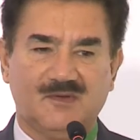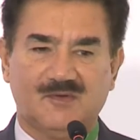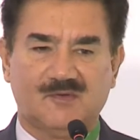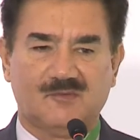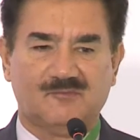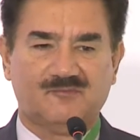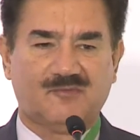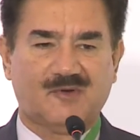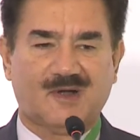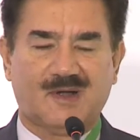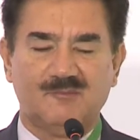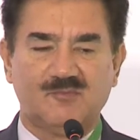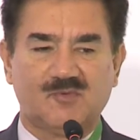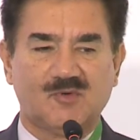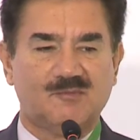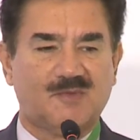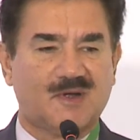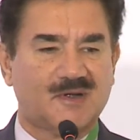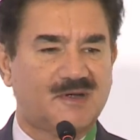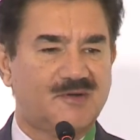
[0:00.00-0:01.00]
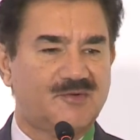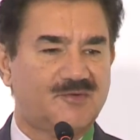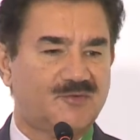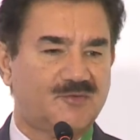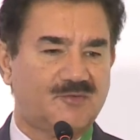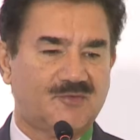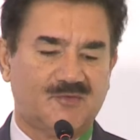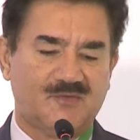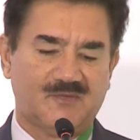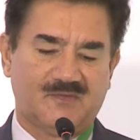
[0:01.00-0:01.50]
farm to market
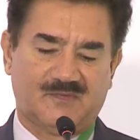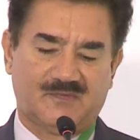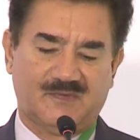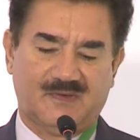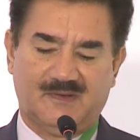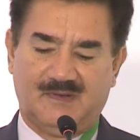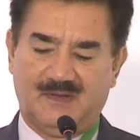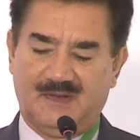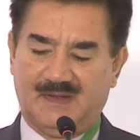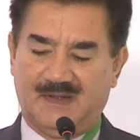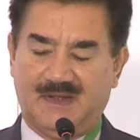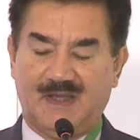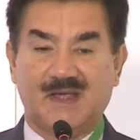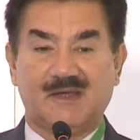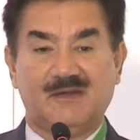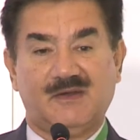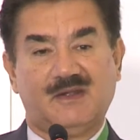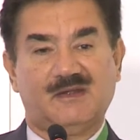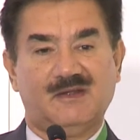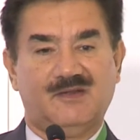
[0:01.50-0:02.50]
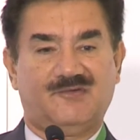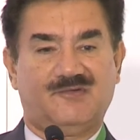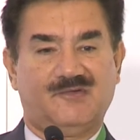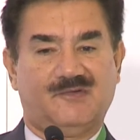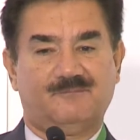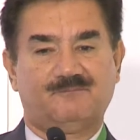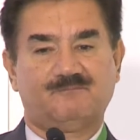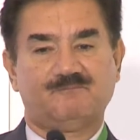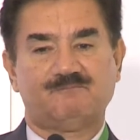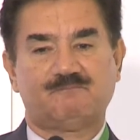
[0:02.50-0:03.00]
roads,
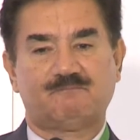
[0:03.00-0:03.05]
agriculture.